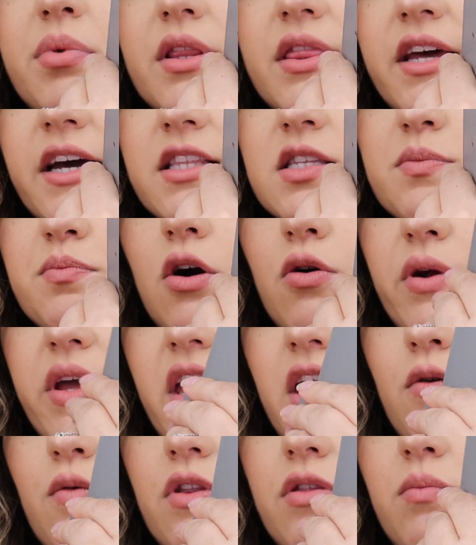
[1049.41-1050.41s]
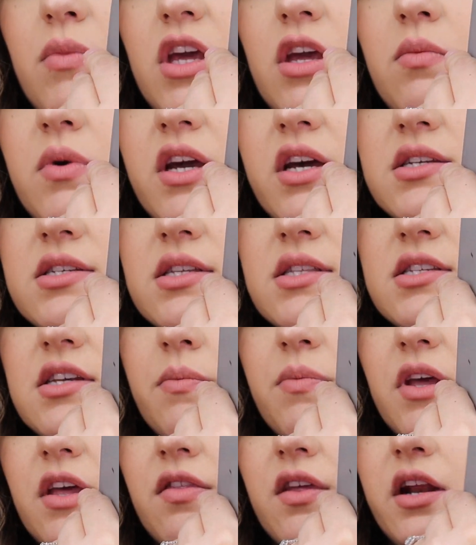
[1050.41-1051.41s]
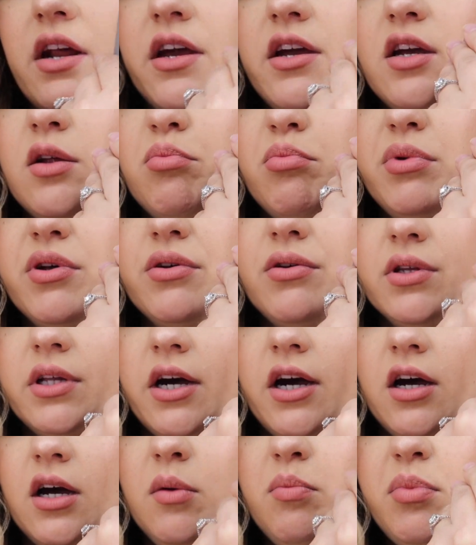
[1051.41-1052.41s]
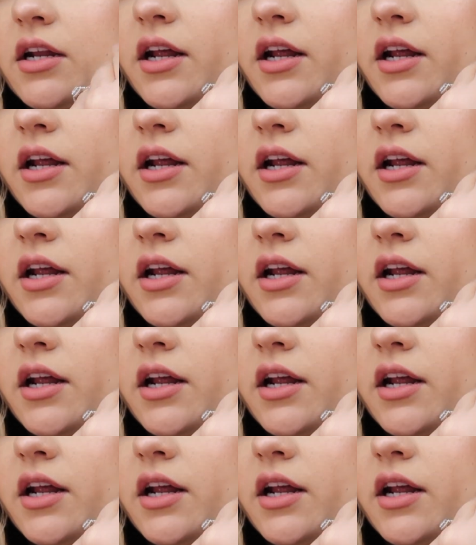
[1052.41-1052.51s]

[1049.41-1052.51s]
but that's okay with me because it's something that I can build up,